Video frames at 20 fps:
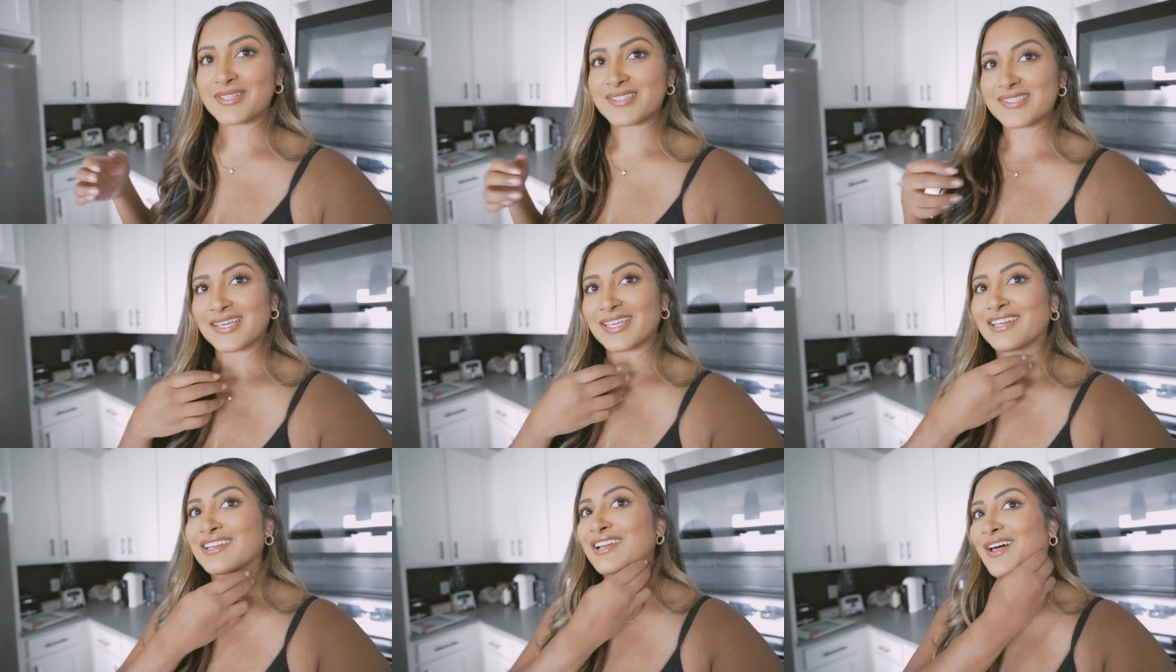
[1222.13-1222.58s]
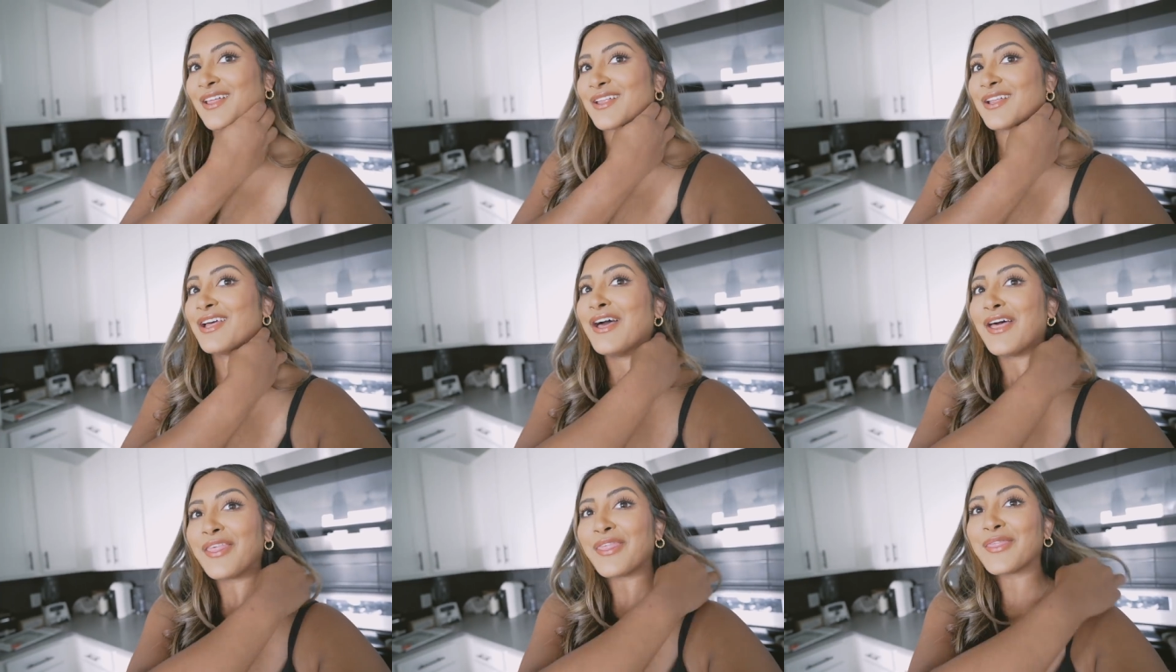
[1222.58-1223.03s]
It's like
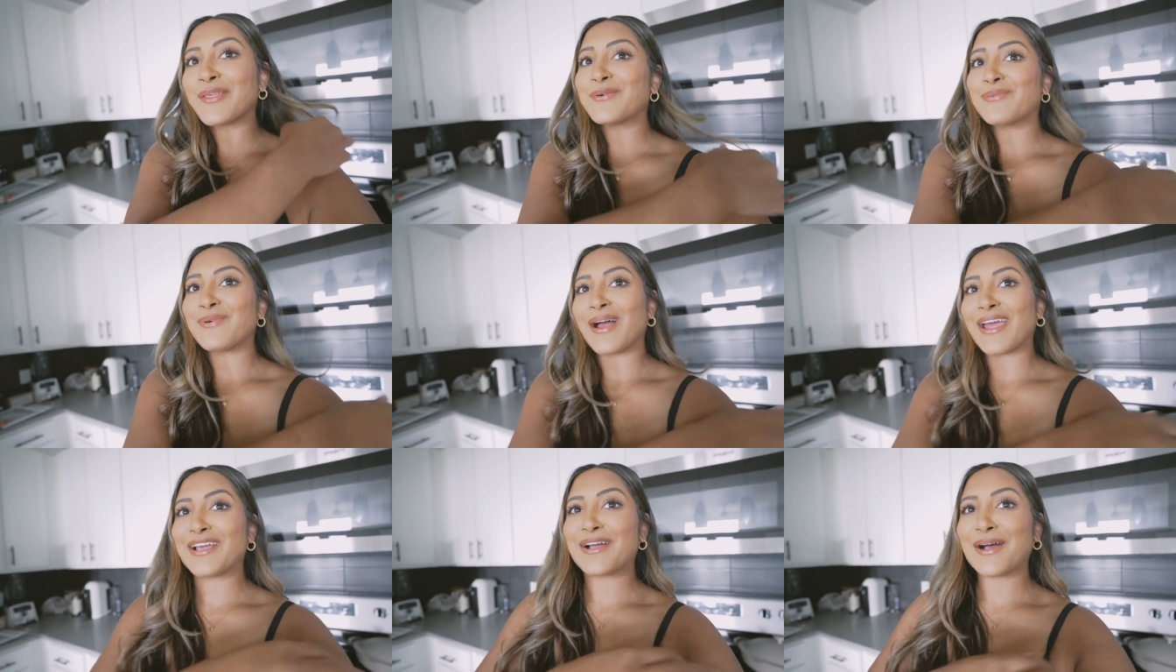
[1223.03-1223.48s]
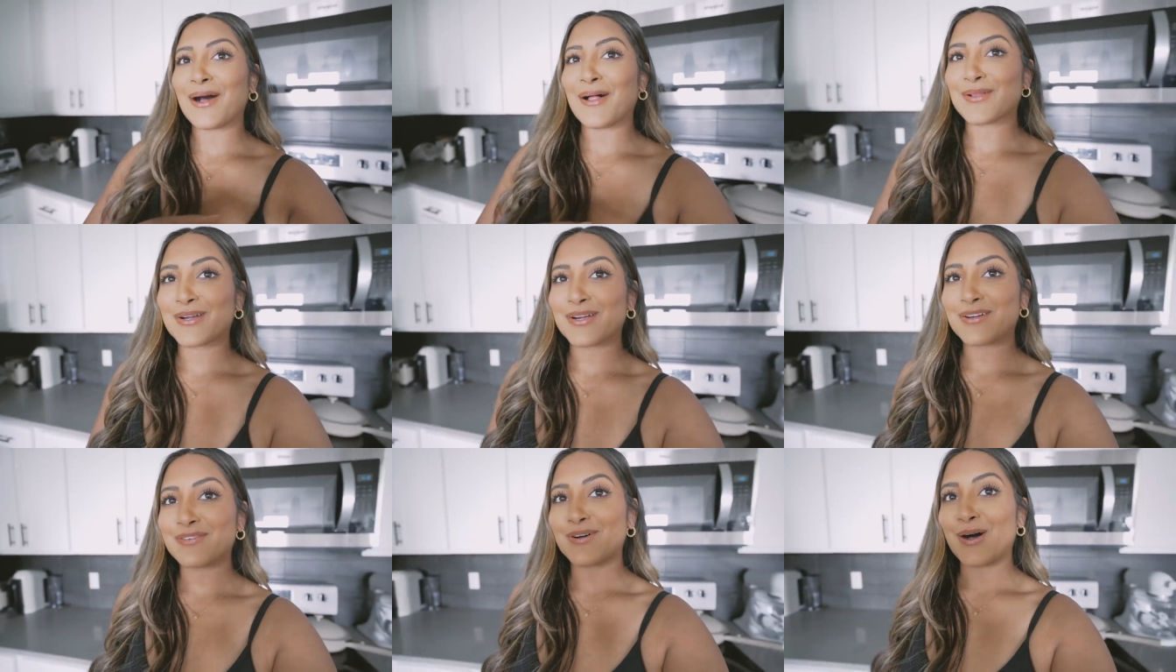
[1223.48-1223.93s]
not the white
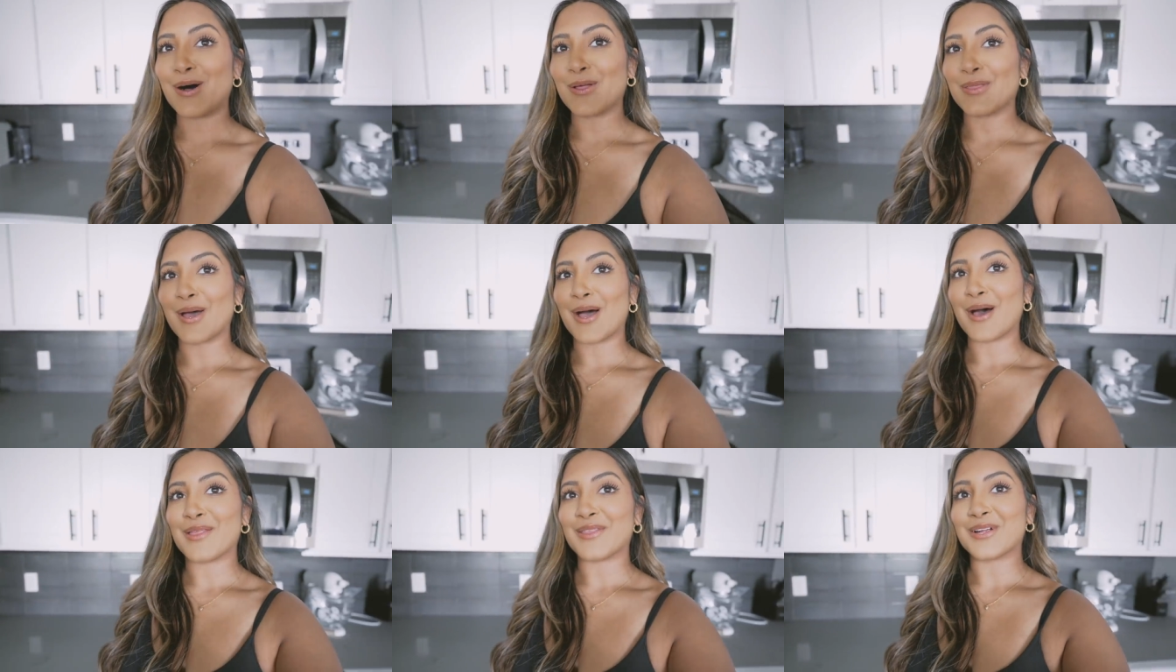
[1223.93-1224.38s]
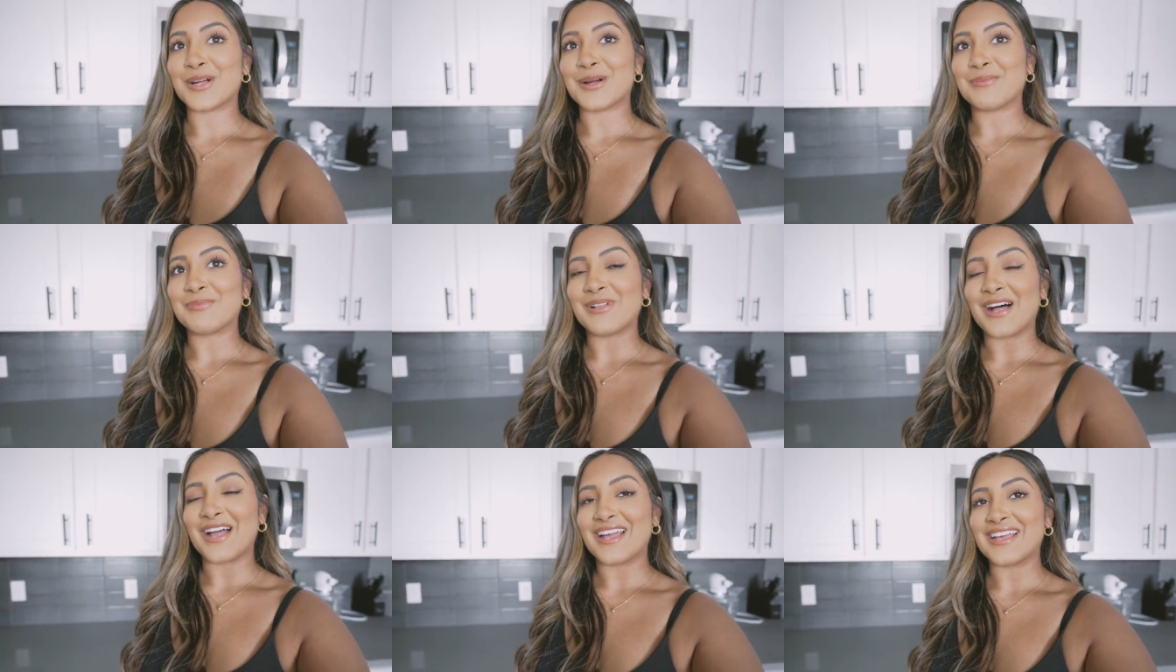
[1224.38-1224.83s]
color of all the other
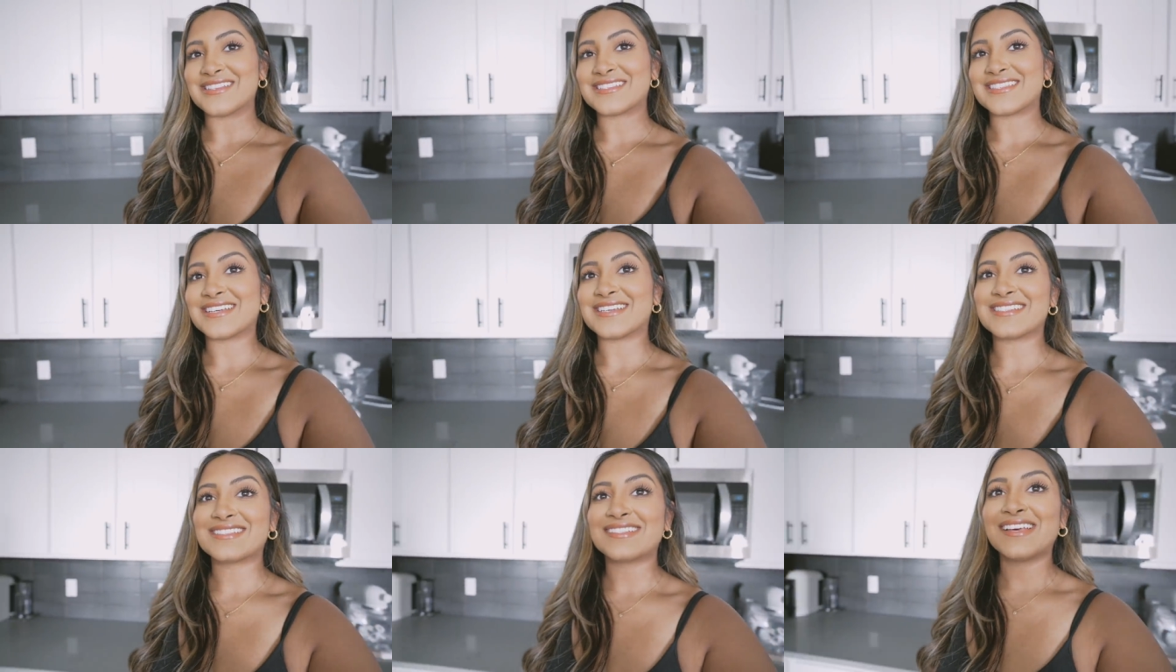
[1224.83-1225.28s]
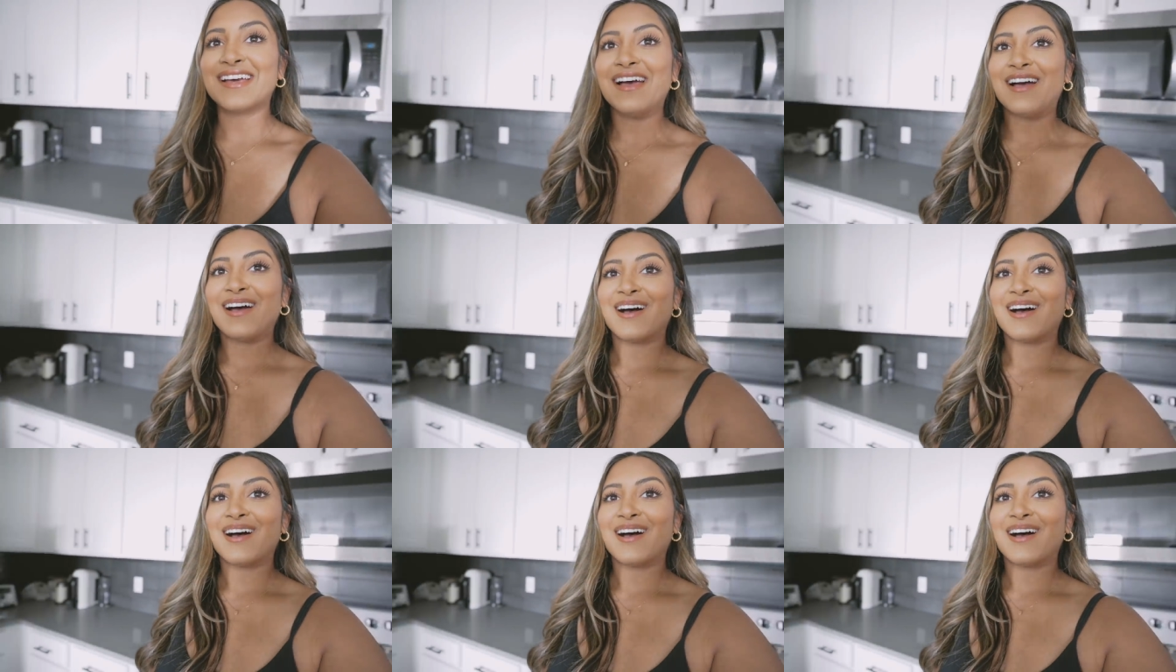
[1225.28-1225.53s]
appliances.